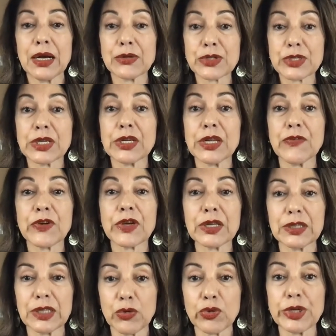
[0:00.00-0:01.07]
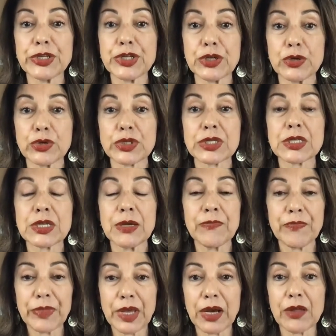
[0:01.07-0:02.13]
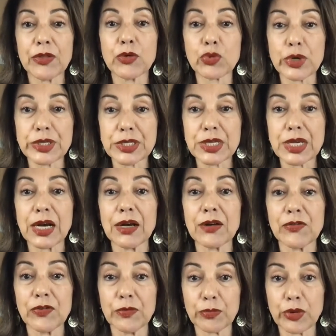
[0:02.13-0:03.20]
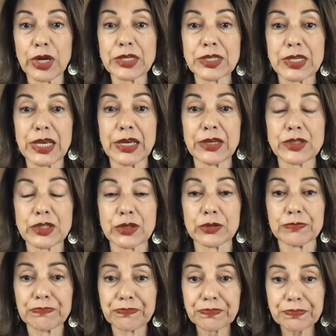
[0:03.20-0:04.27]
significantly reduce the risk of breast cancer.